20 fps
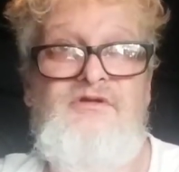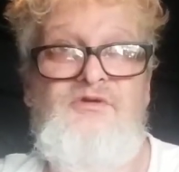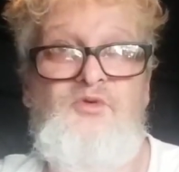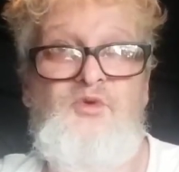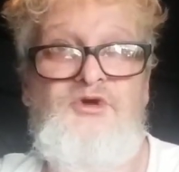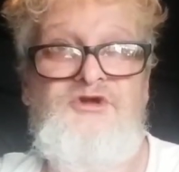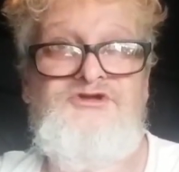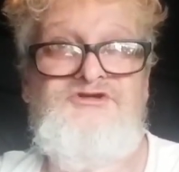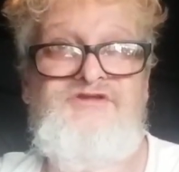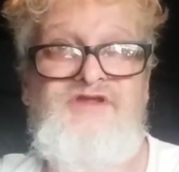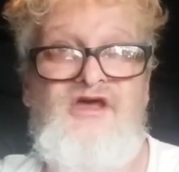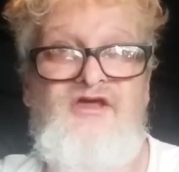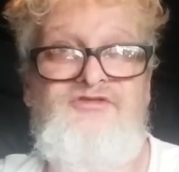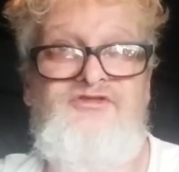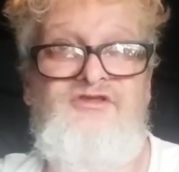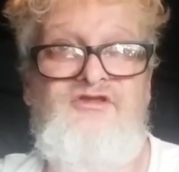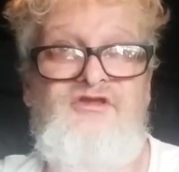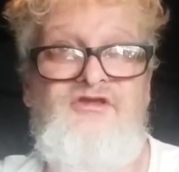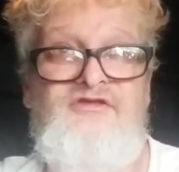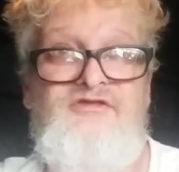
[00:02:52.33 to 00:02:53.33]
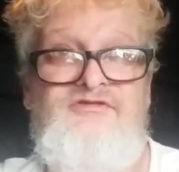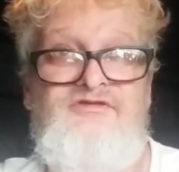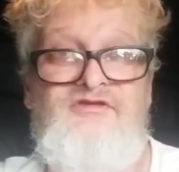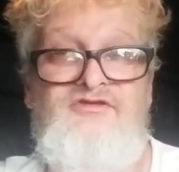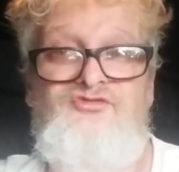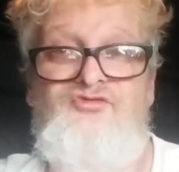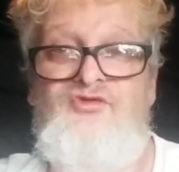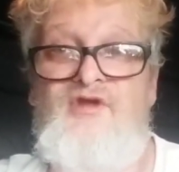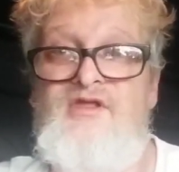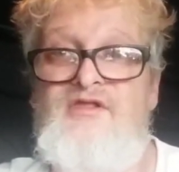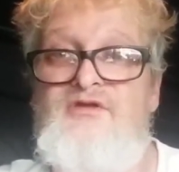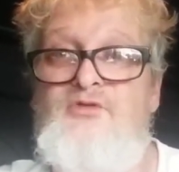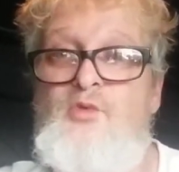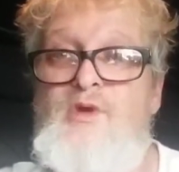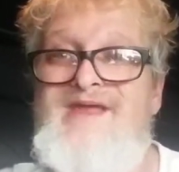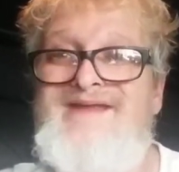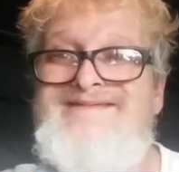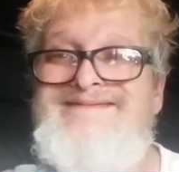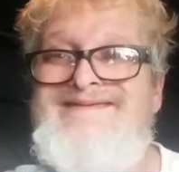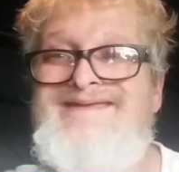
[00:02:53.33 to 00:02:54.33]
Washed out the trailer,
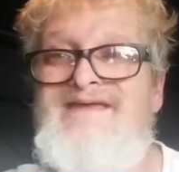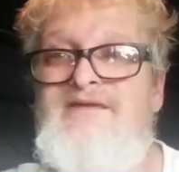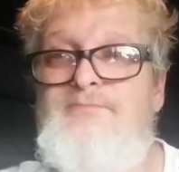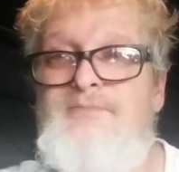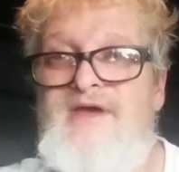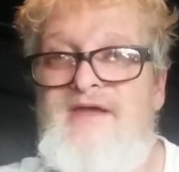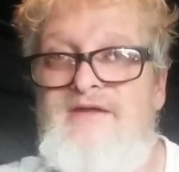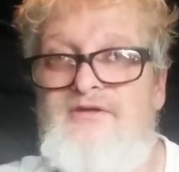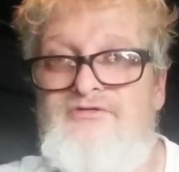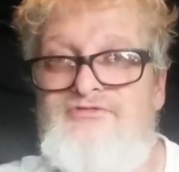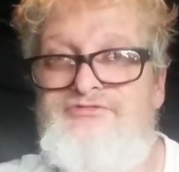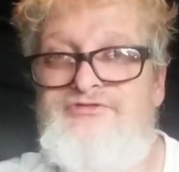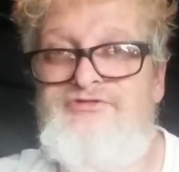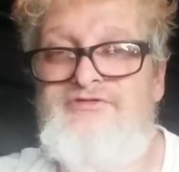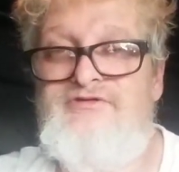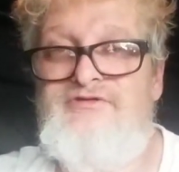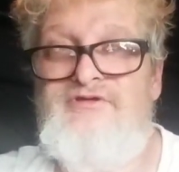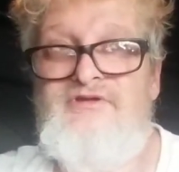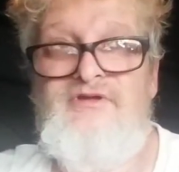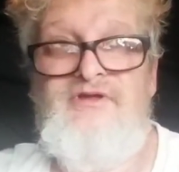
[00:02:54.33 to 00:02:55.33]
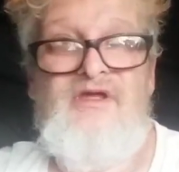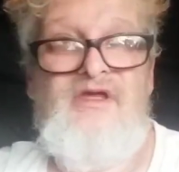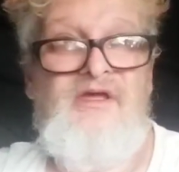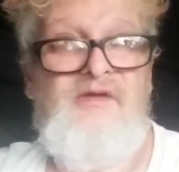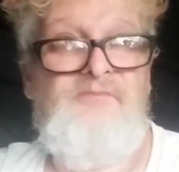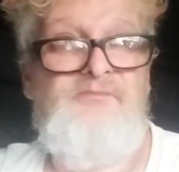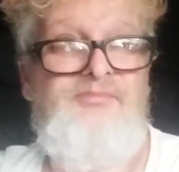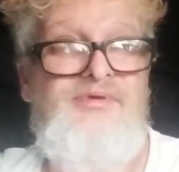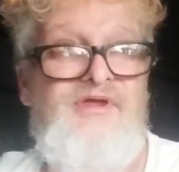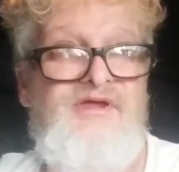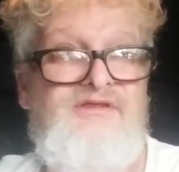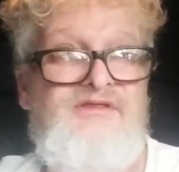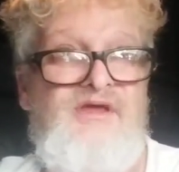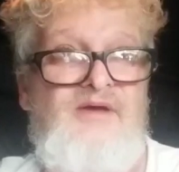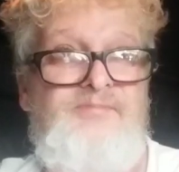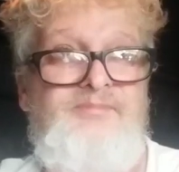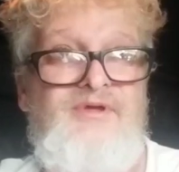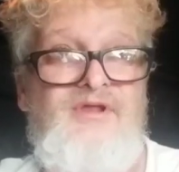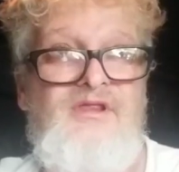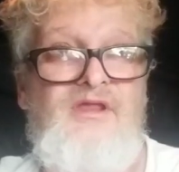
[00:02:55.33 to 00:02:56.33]
went 10 miles, picked
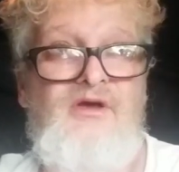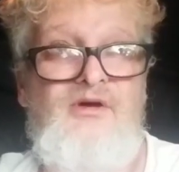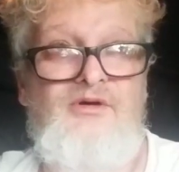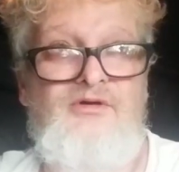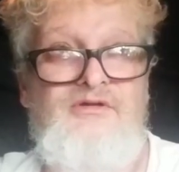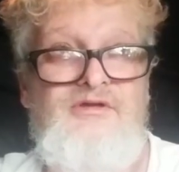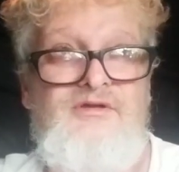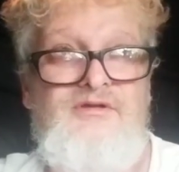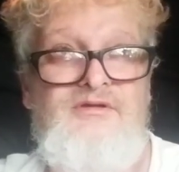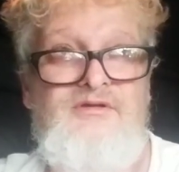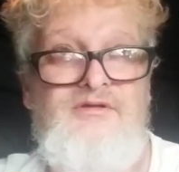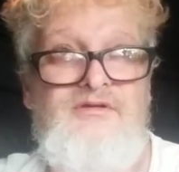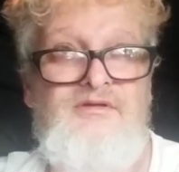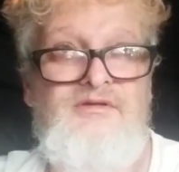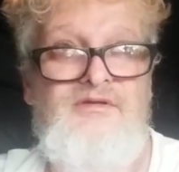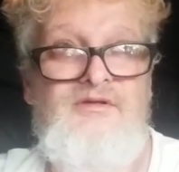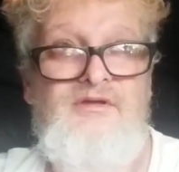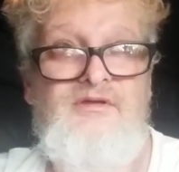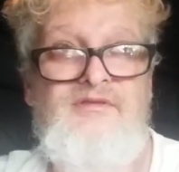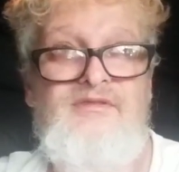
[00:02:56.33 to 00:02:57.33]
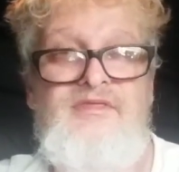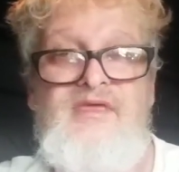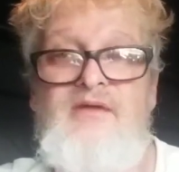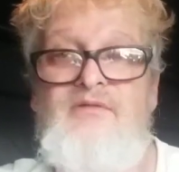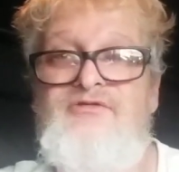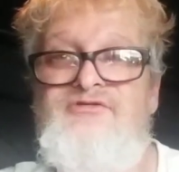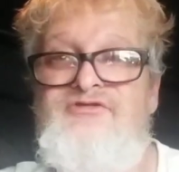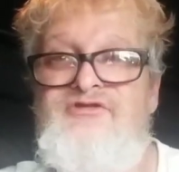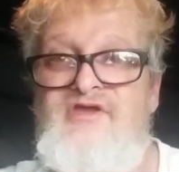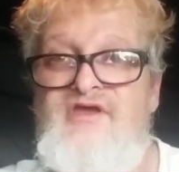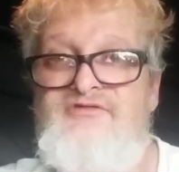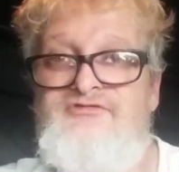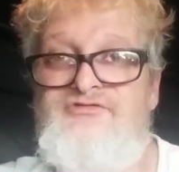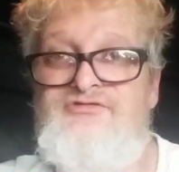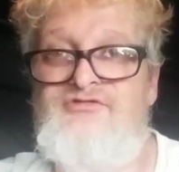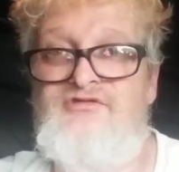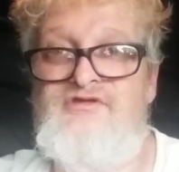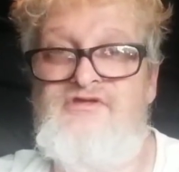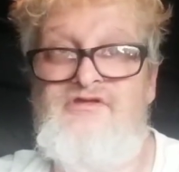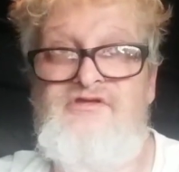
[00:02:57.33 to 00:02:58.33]
up a load that was
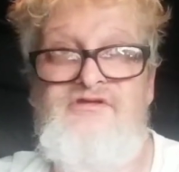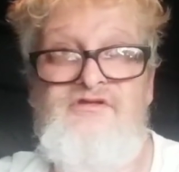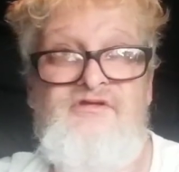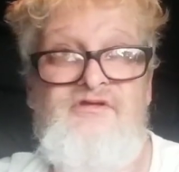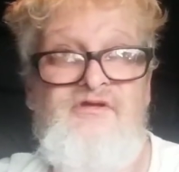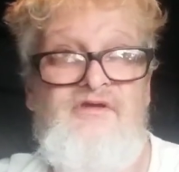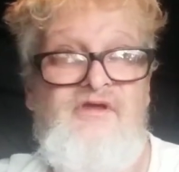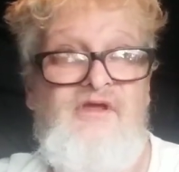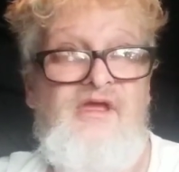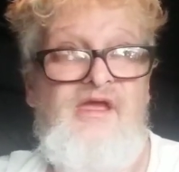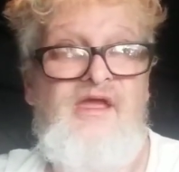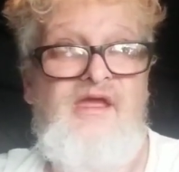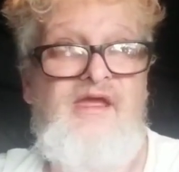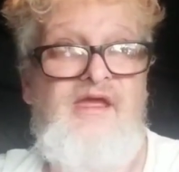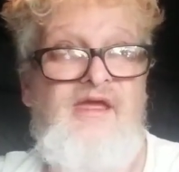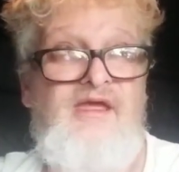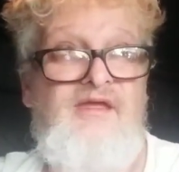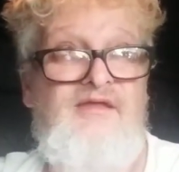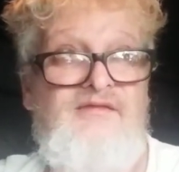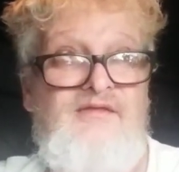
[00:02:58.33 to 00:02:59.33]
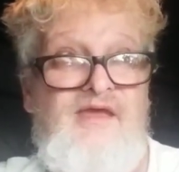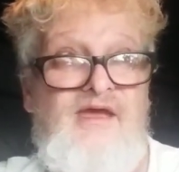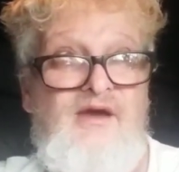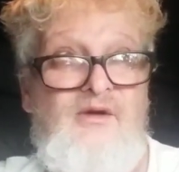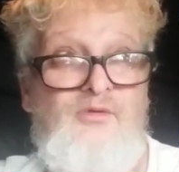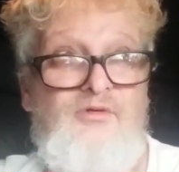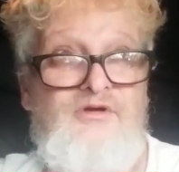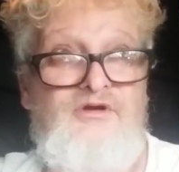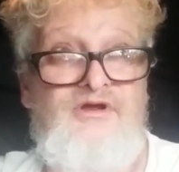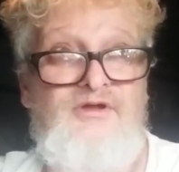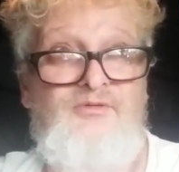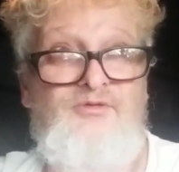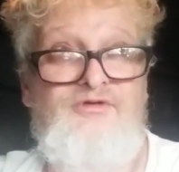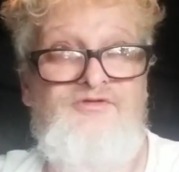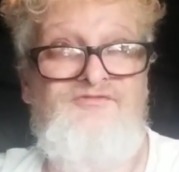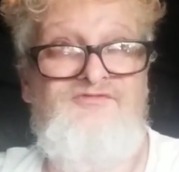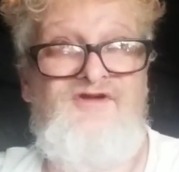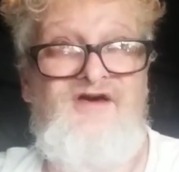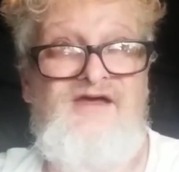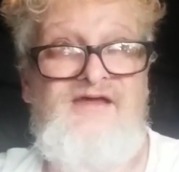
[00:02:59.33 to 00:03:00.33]
yesterday, and now we're in
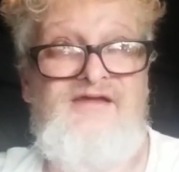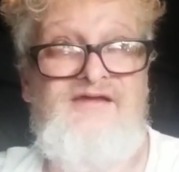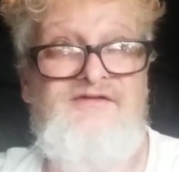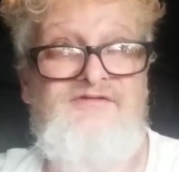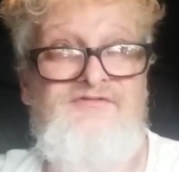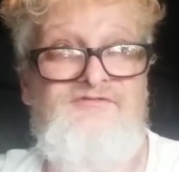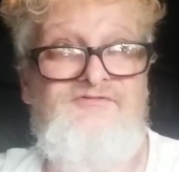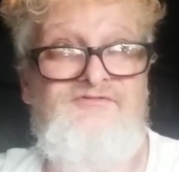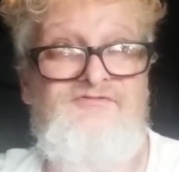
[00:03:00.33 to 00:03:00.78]
Refine,